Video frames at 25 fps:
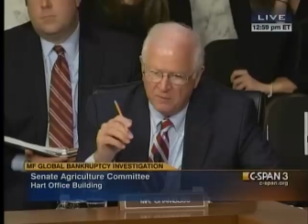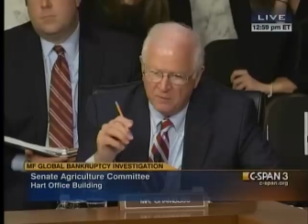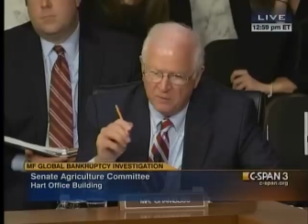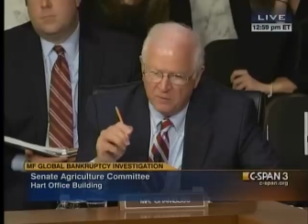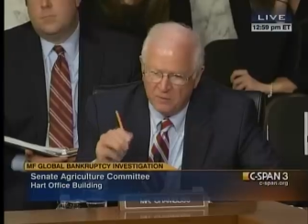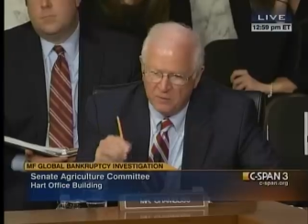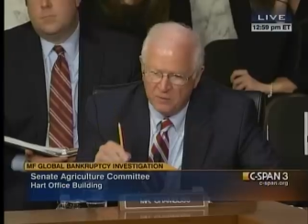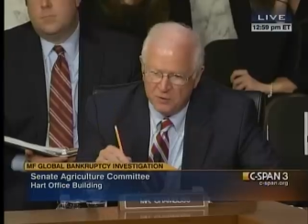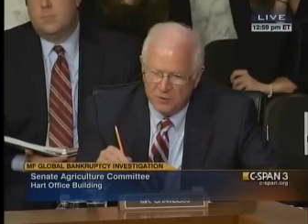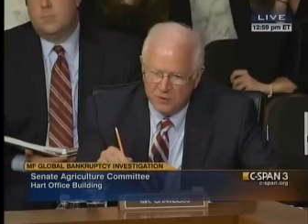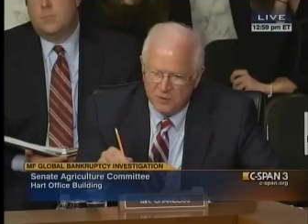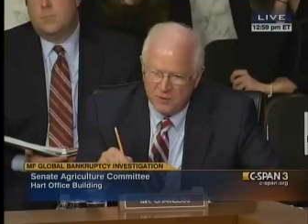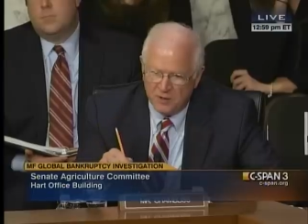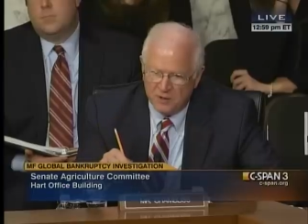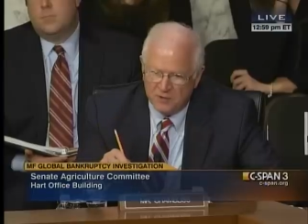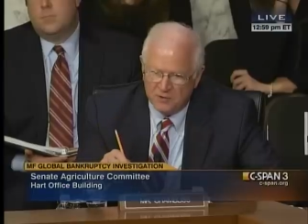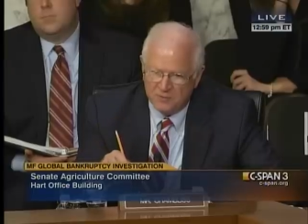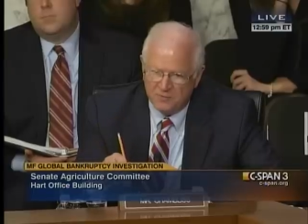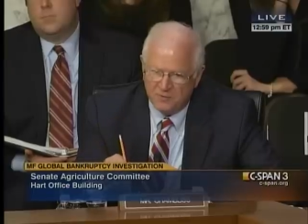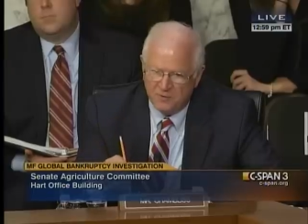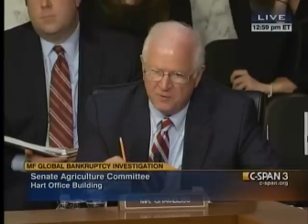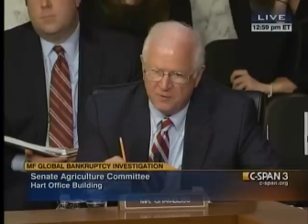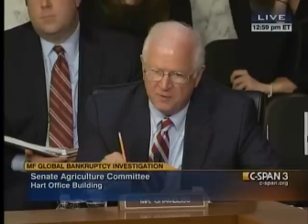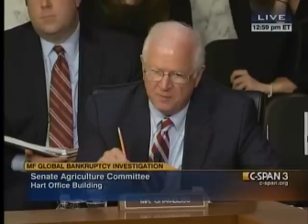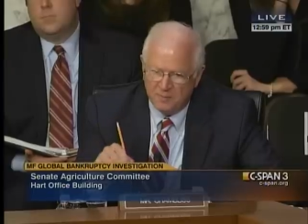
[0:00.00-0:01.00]
who
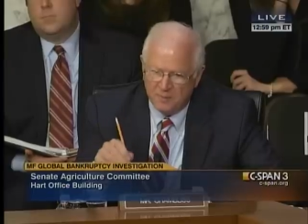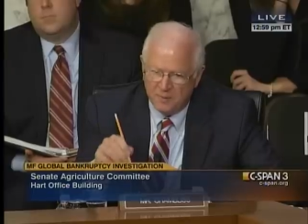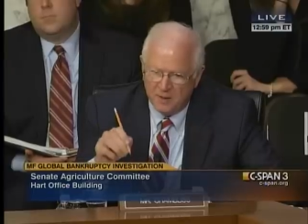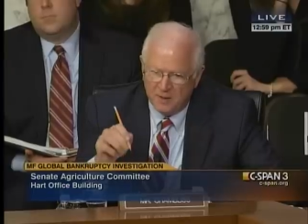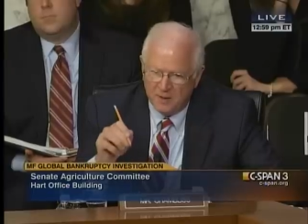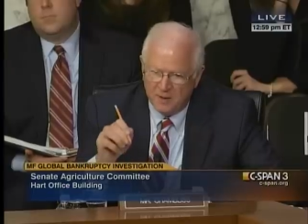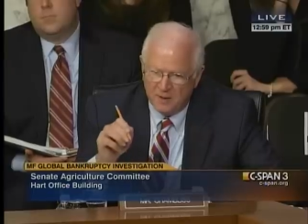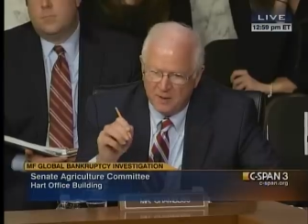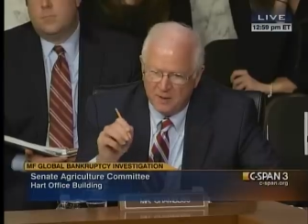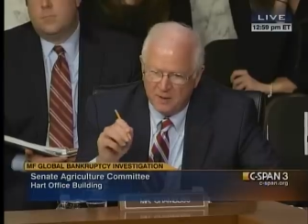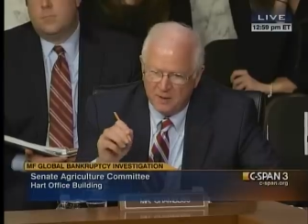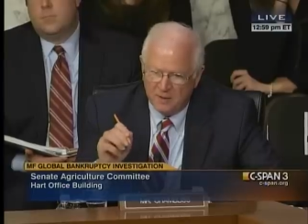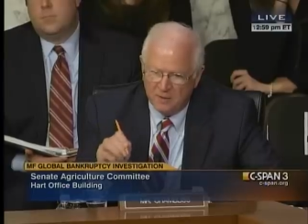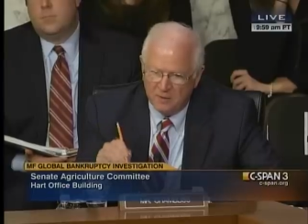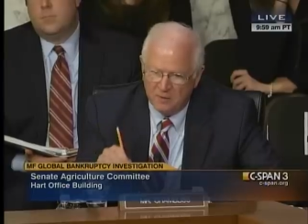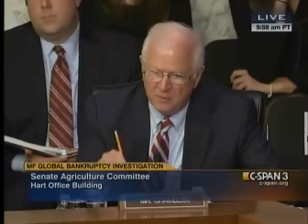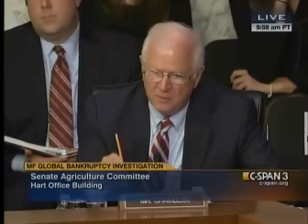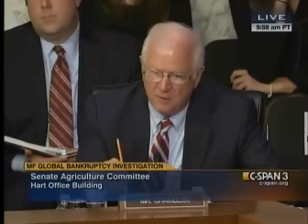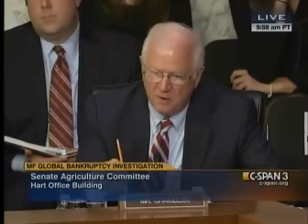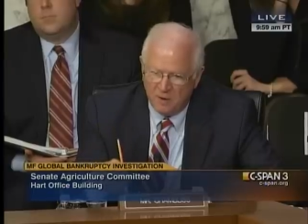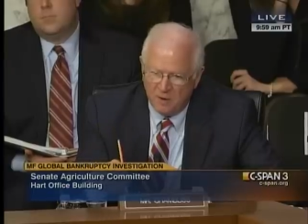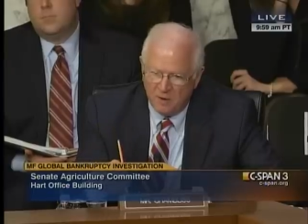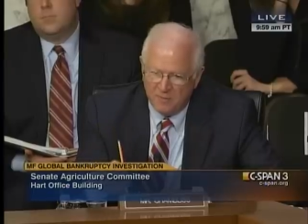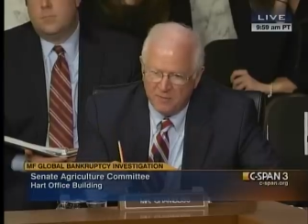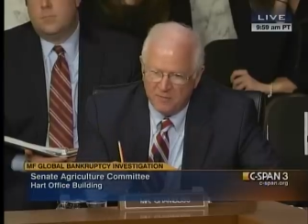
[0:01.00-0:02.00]
transferred the money and
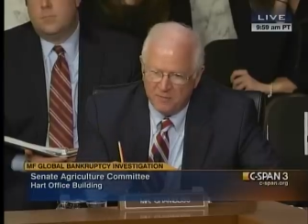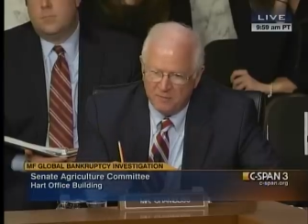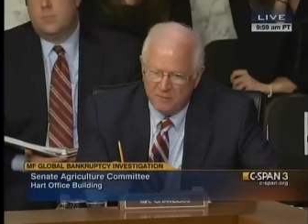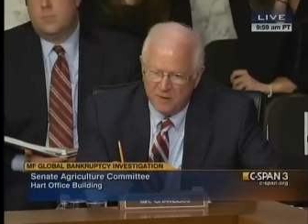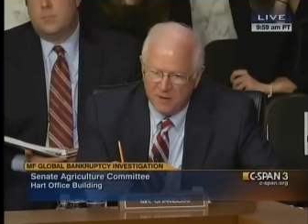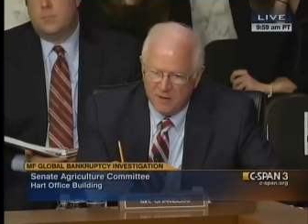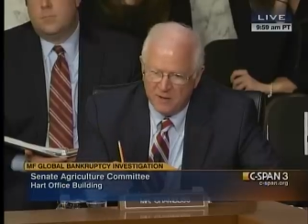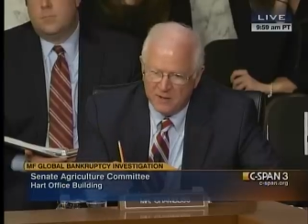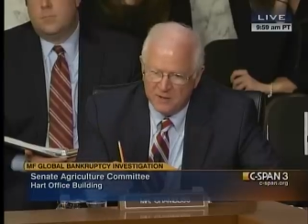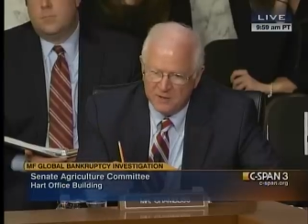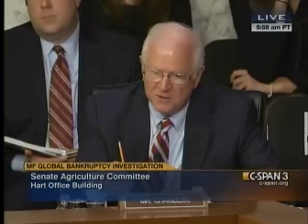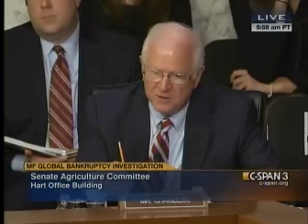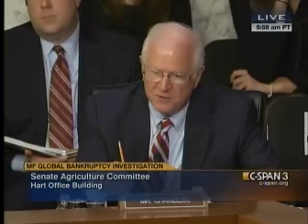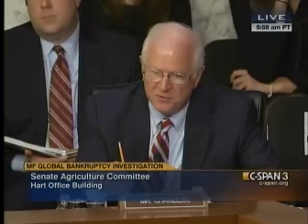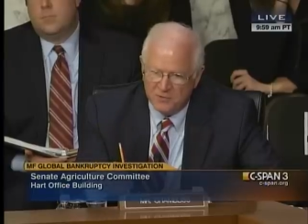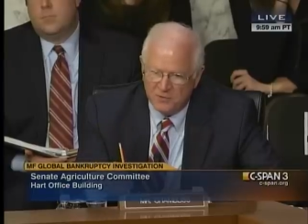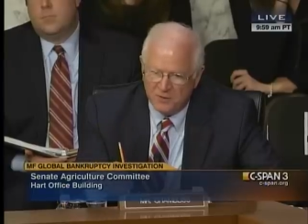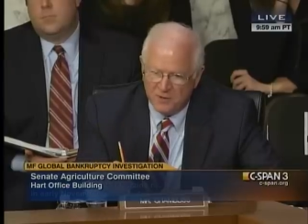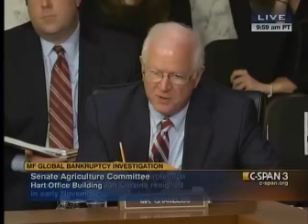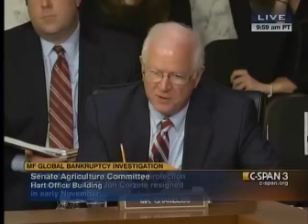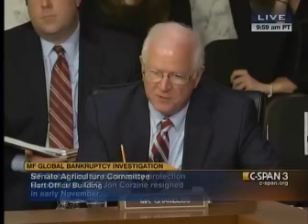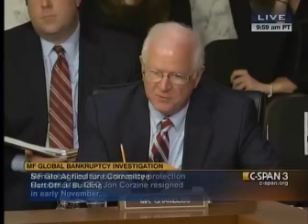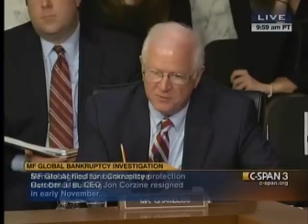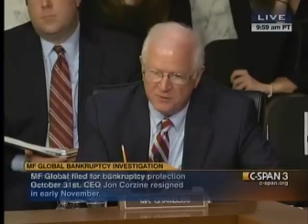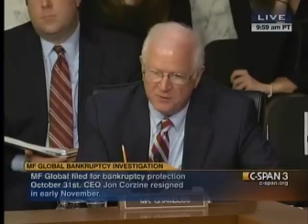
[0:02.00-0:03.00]
who authorized the
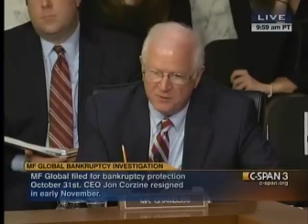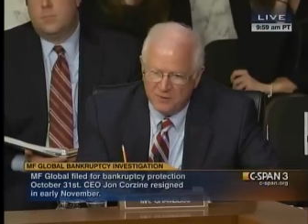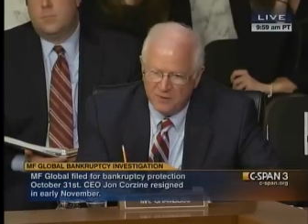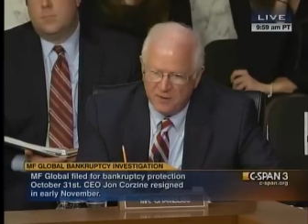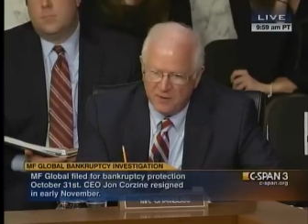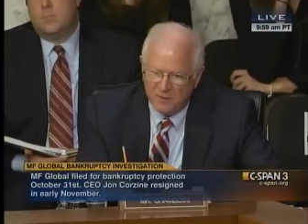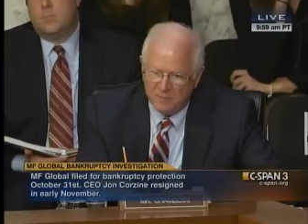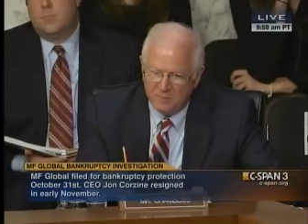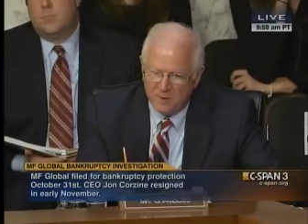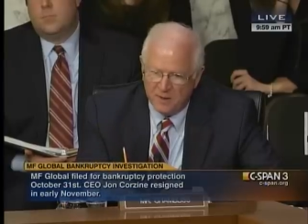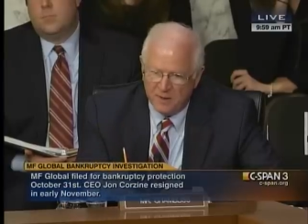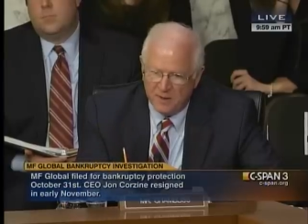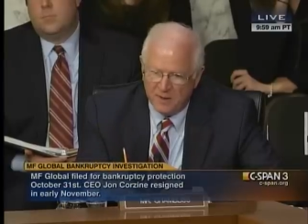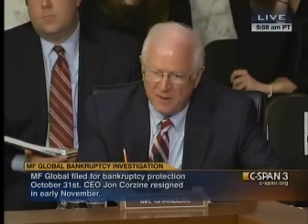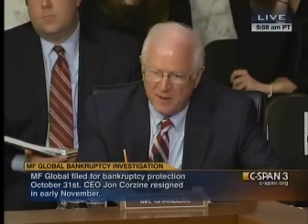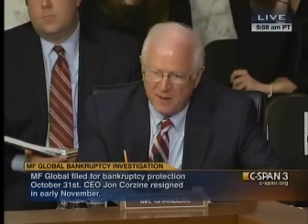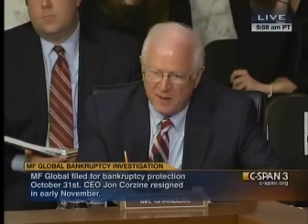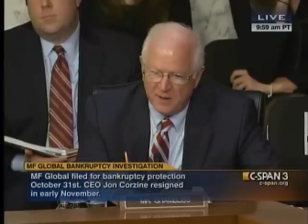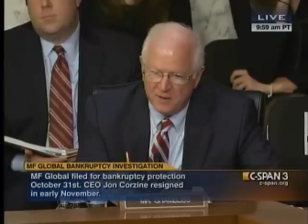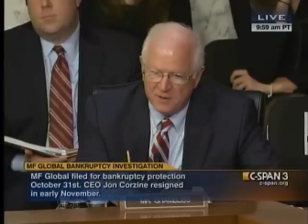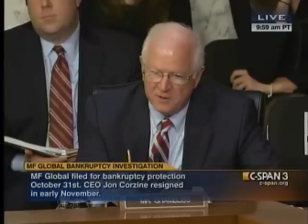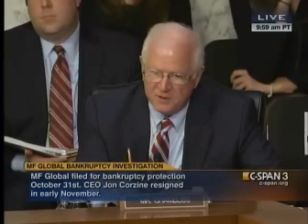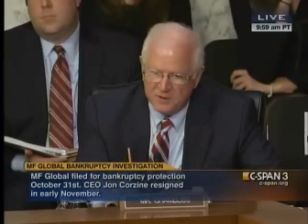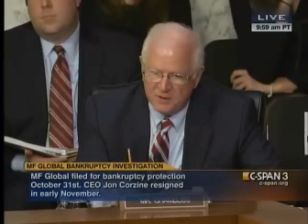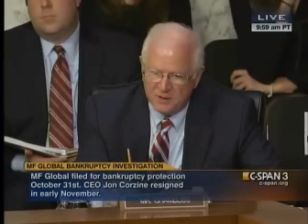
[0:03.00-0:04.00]
transfer of that I money
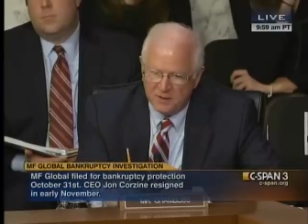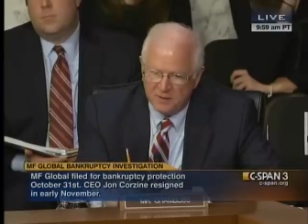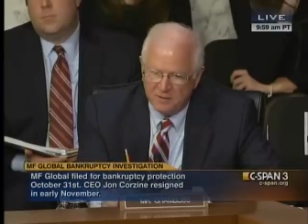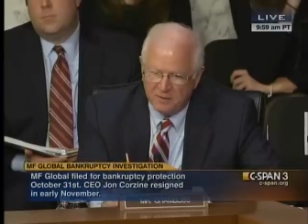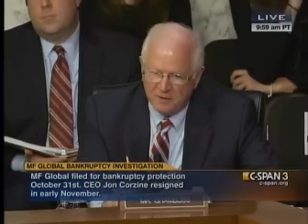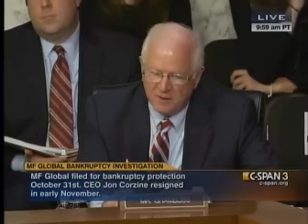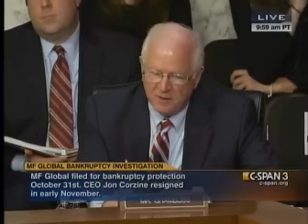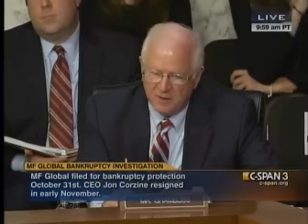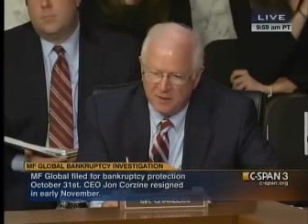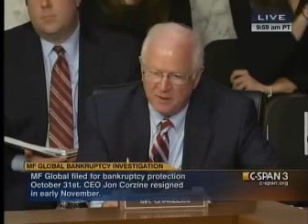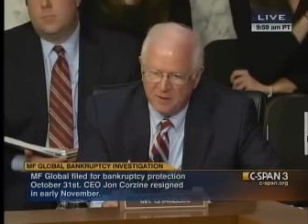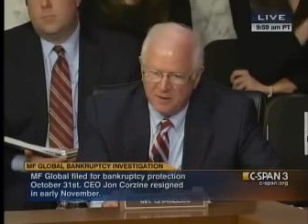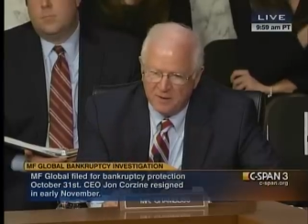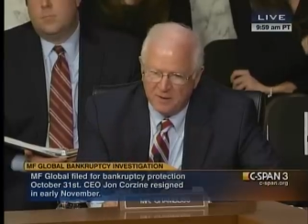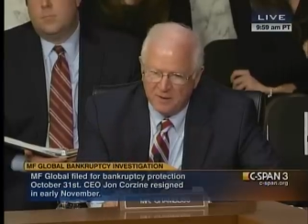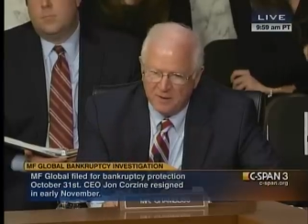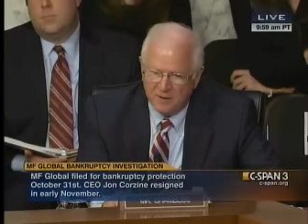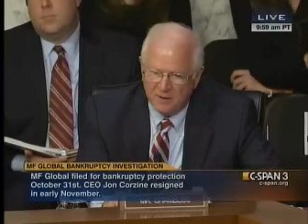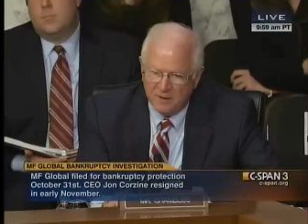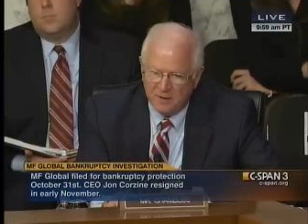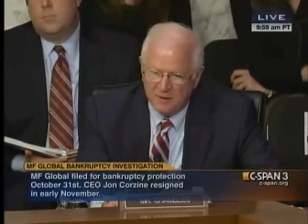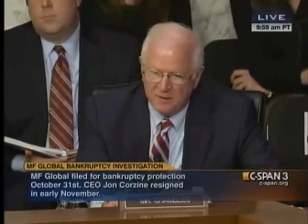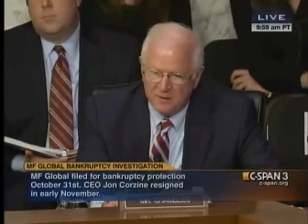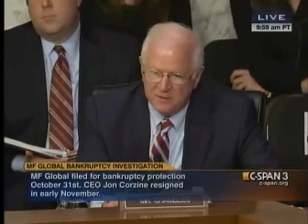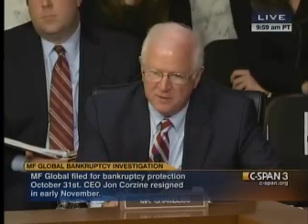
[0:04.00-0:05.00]
out of the segregated
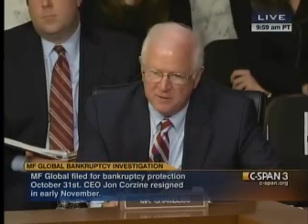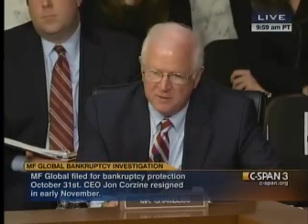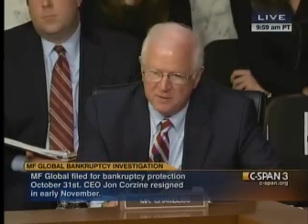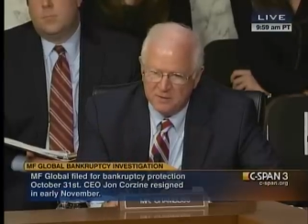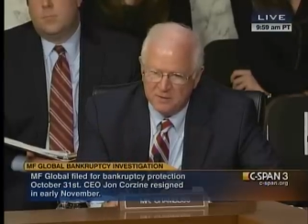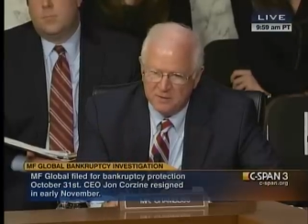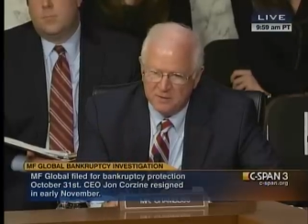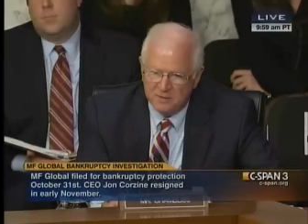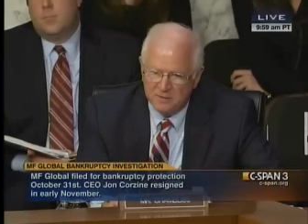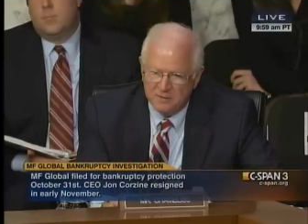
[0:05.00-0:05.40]
accounts?